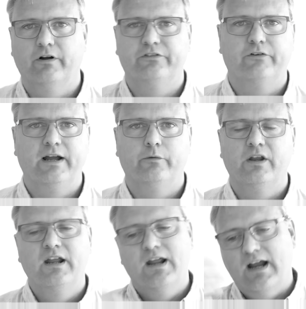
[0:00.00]
runs
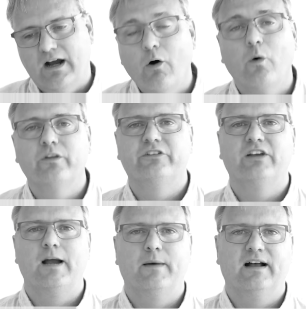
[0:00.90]
around all the
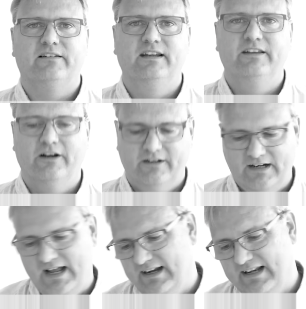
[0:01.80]
time asking the
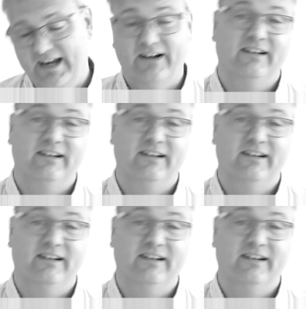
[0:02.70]
underlying layer,